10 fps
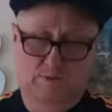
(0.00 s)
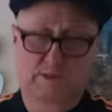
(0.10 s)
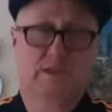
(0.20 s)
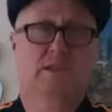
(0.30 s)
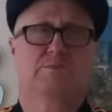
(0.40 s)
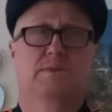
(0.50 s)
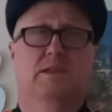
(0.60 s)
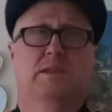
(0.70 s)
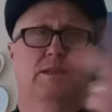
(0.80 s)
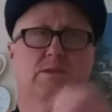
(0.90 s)
away you can
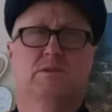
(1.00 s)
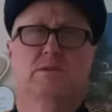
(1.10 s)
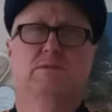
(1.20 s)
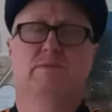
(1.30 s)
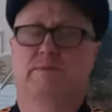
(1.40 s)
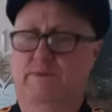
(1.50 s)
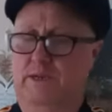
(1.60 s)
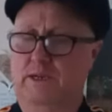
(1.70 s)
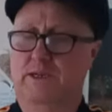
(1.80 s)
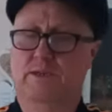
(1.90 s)
smell that. It's got a lovely
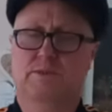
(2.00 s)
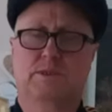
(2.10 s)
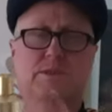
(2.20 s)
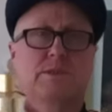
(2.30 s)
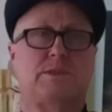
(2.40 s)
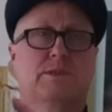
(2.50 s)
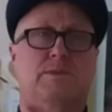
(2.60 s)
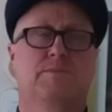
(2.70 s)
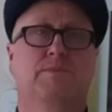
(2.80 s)
vanilla note in this.